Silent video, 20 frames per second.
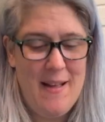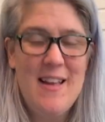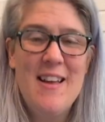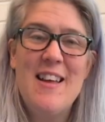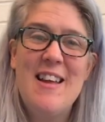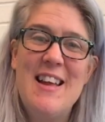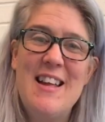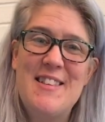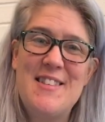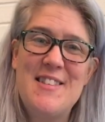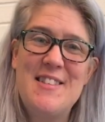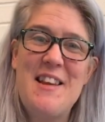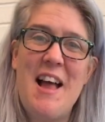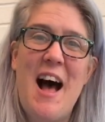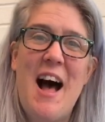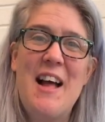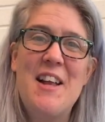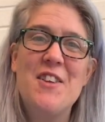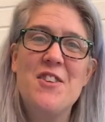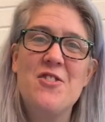It's
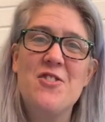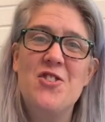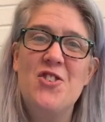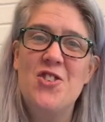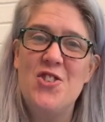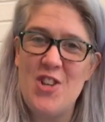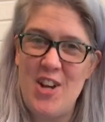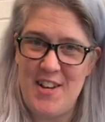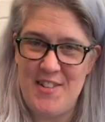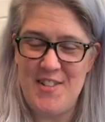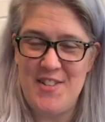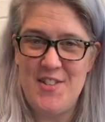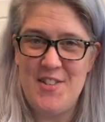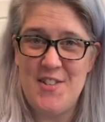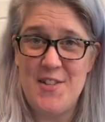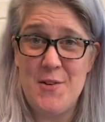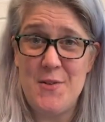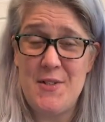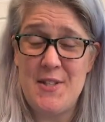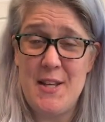not just
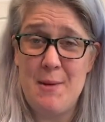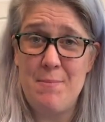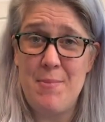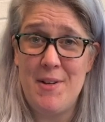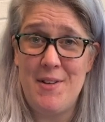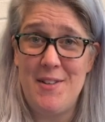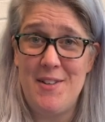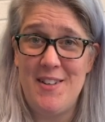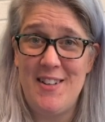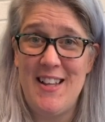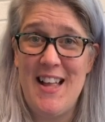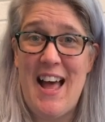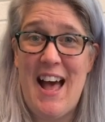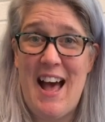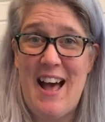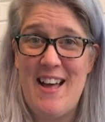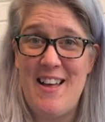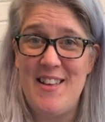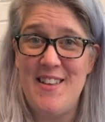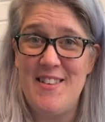so simple
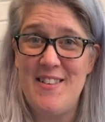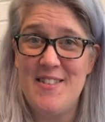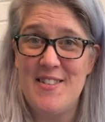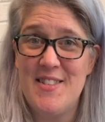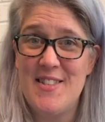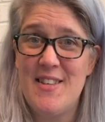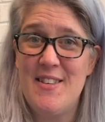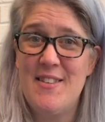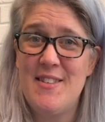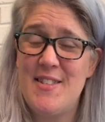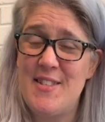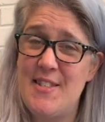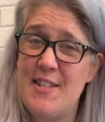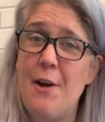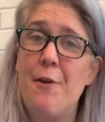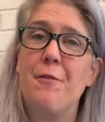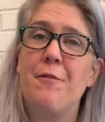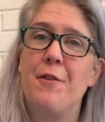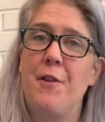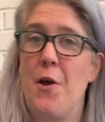as
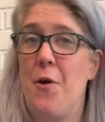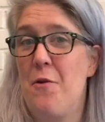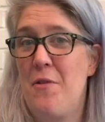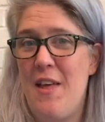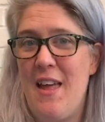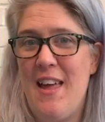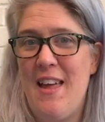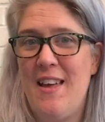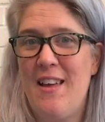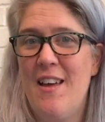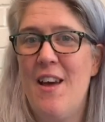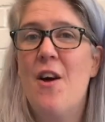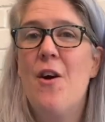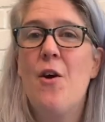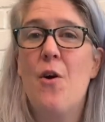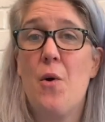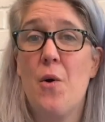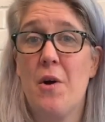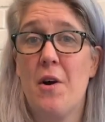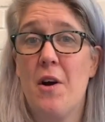self-loathing
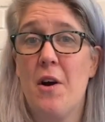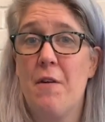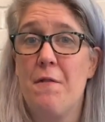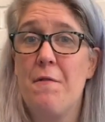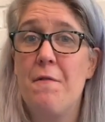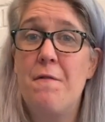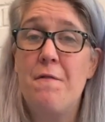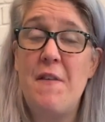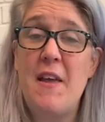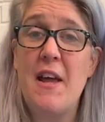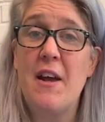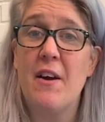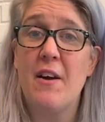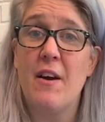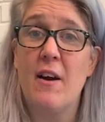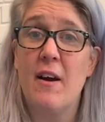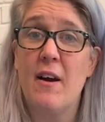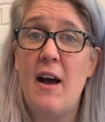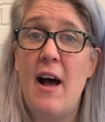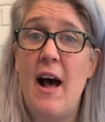or
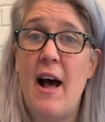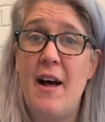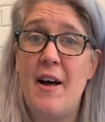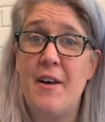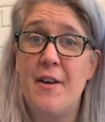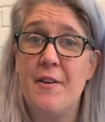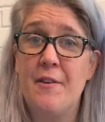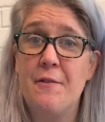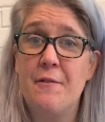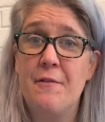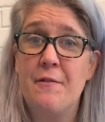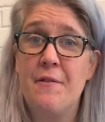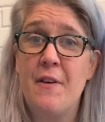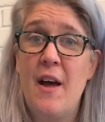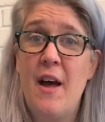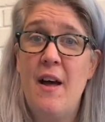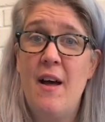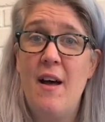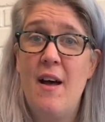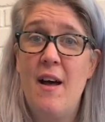fear of
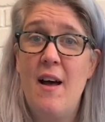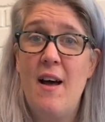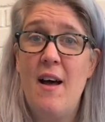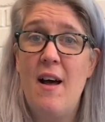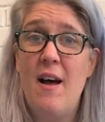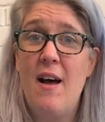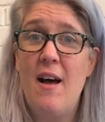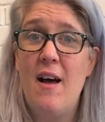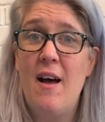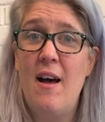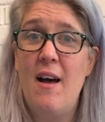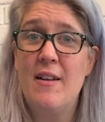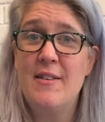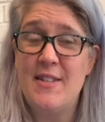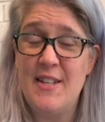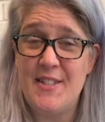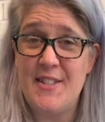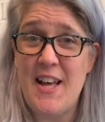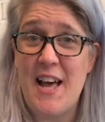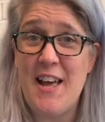
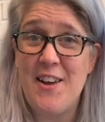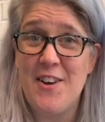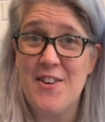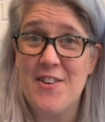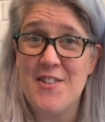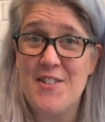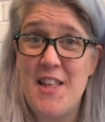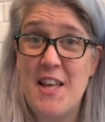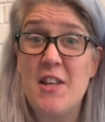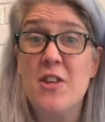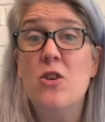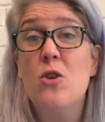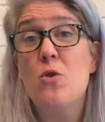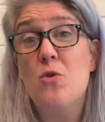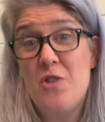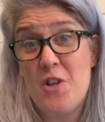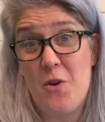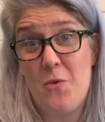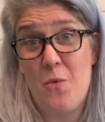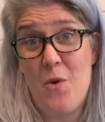desires that you
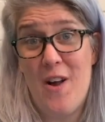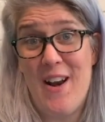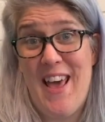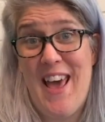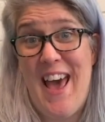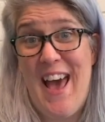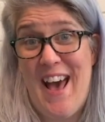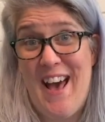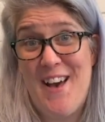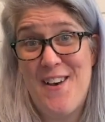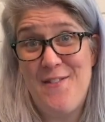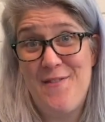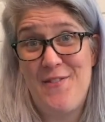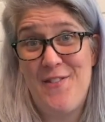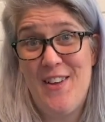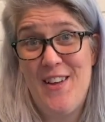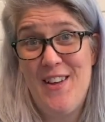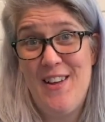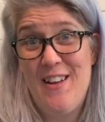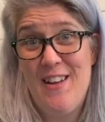don't want to have.
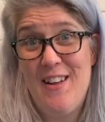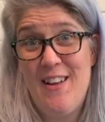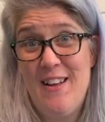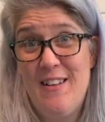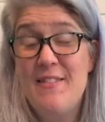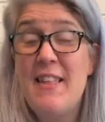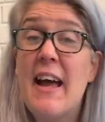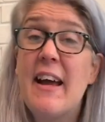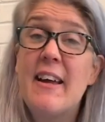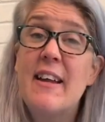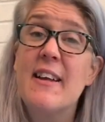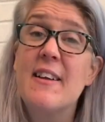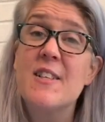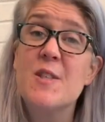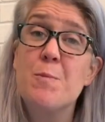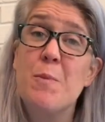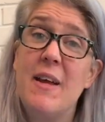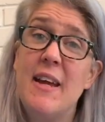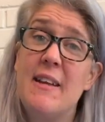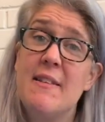That can
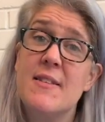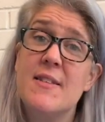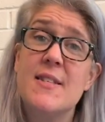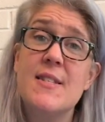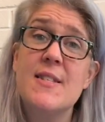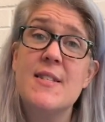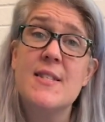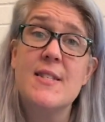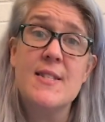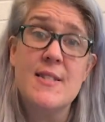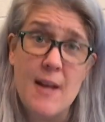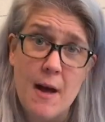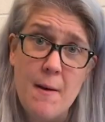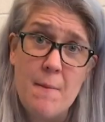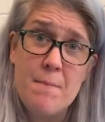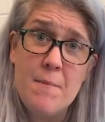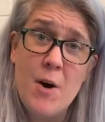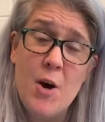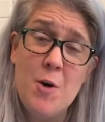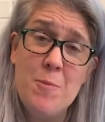explain
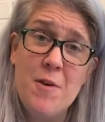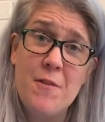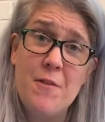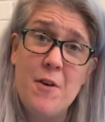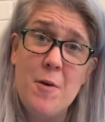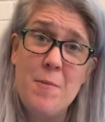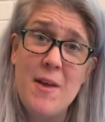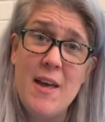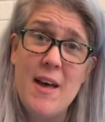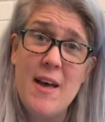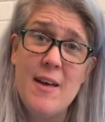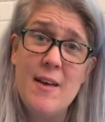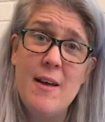some homophobia,